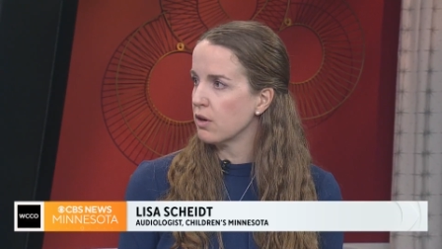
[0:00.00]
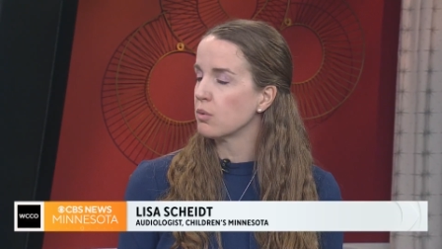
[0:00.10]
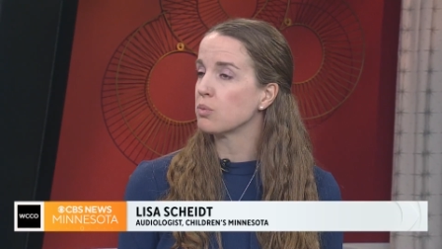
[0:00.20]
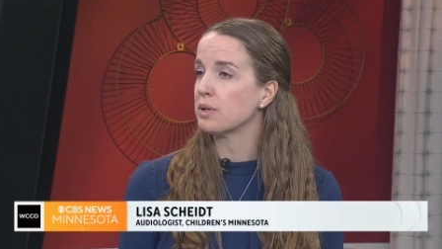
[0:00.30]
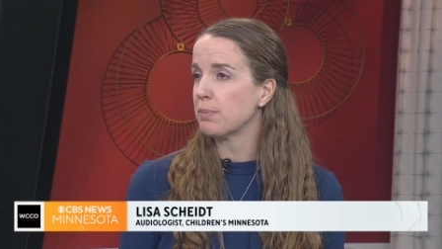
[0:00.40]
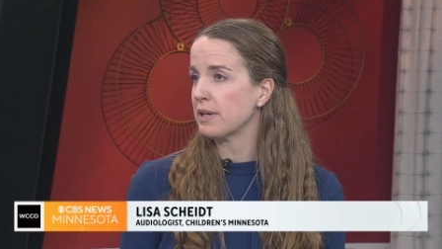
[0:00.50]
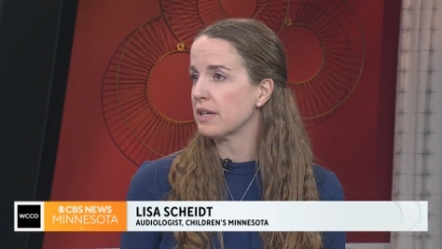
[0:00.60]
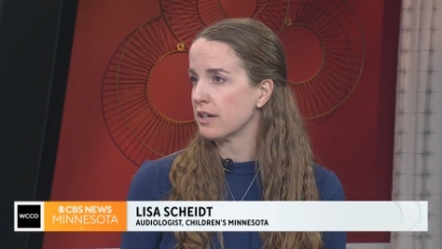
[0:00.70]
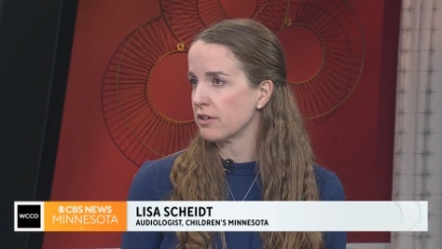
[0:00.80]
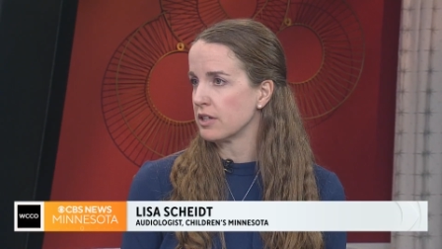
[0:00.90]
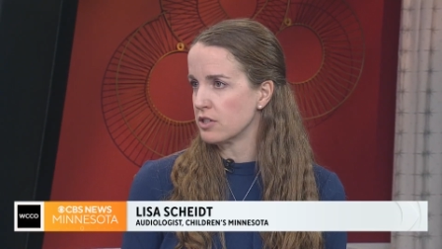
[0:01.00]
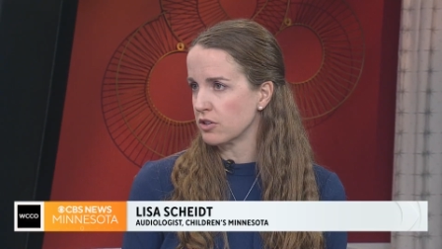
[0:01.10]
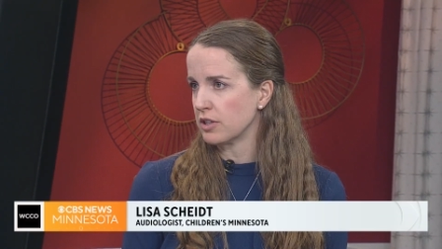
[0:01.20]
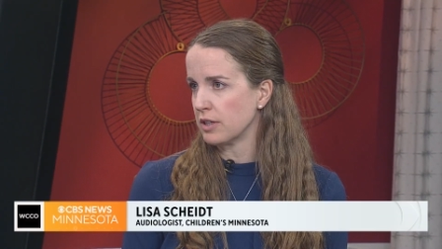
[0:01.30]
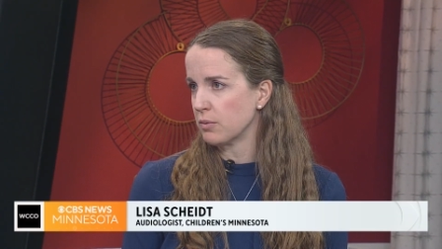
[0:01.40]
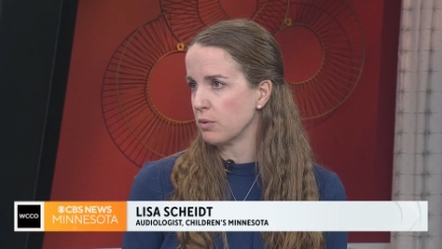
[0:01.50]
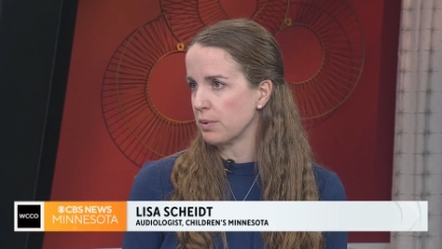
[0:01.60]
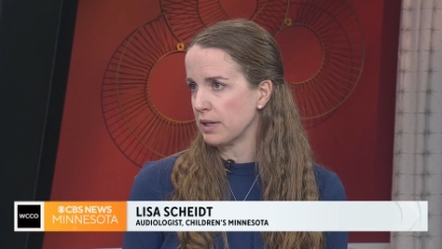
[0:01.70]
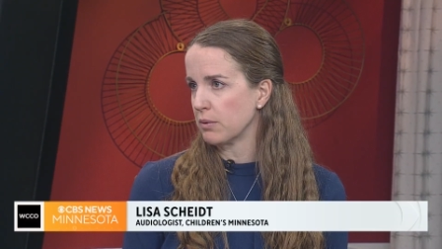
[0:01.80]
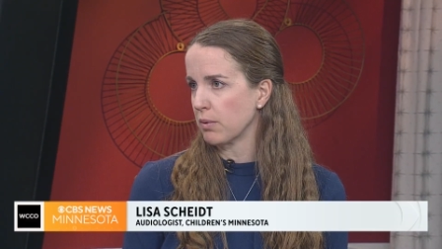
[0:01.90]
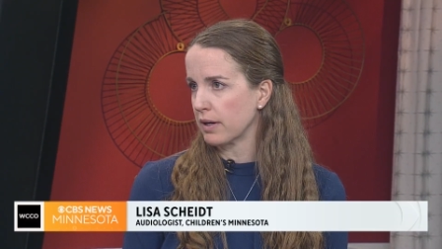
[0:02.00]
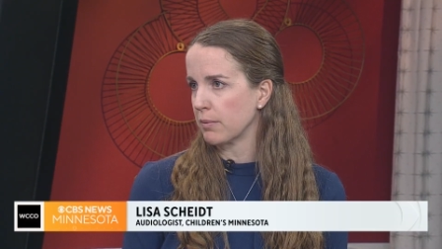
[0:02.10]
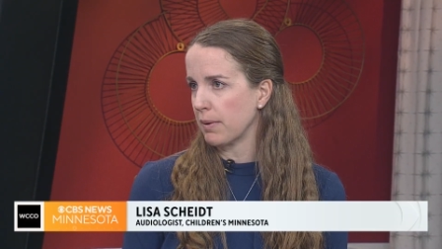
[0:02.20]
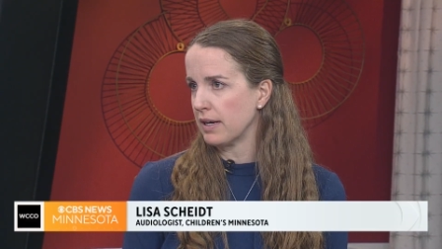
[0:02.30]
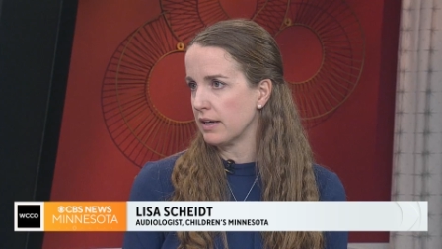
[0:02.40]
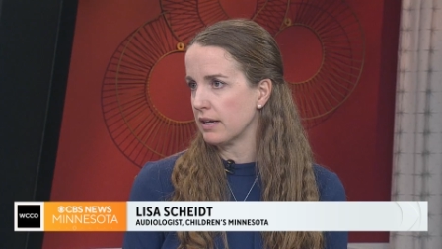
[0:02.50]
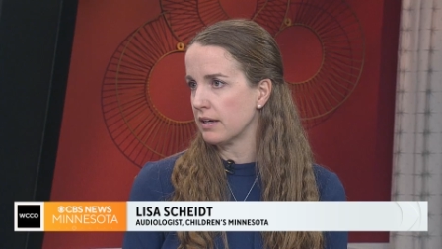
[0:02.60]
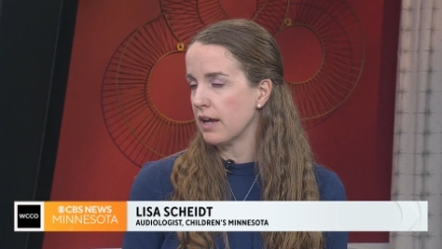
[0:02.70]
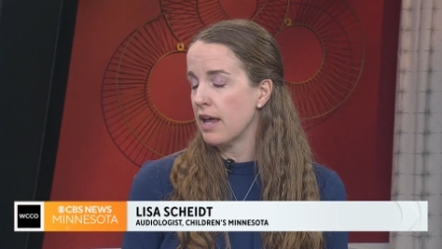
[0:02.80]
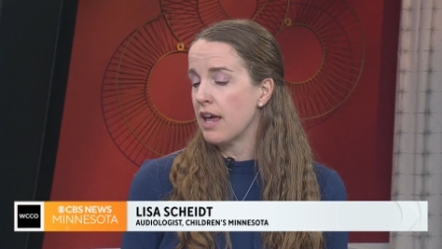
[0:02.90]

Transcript: a repeat hearing screening will be recommended.